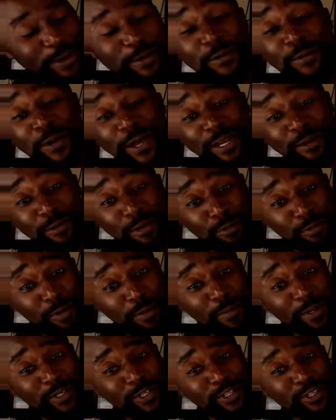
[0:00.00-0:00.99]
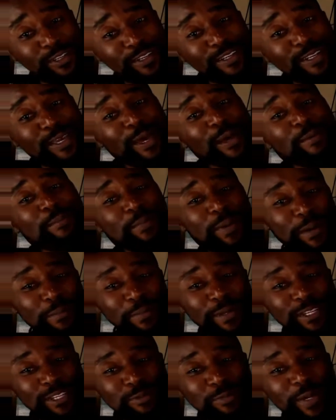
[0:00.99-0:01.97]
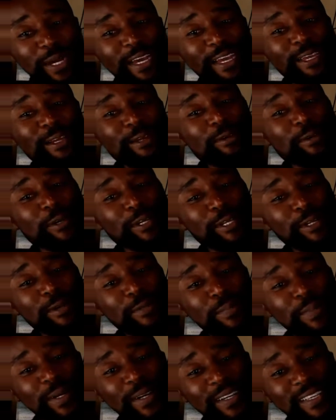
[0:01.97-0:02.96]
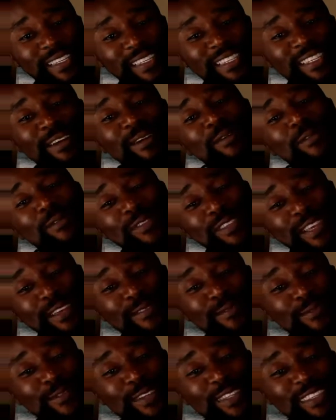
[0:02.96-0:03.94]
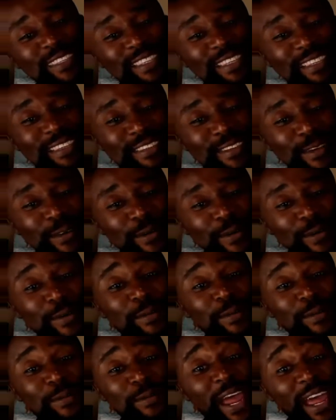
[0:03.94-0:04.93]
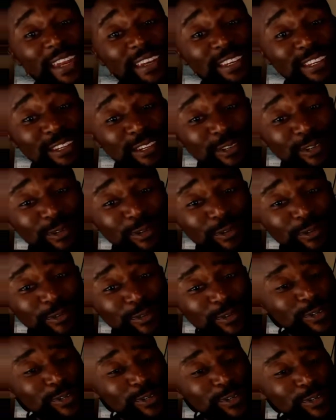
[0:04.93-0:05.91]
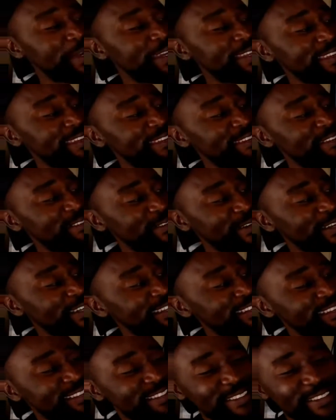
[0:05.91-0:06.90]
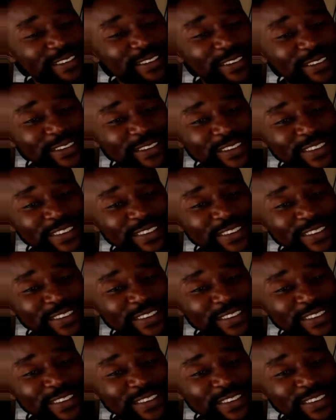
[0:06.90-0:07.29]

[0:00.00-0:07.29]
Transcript: Read with permission and published by Chronicle Books of San Francisco. Brand new for 2022.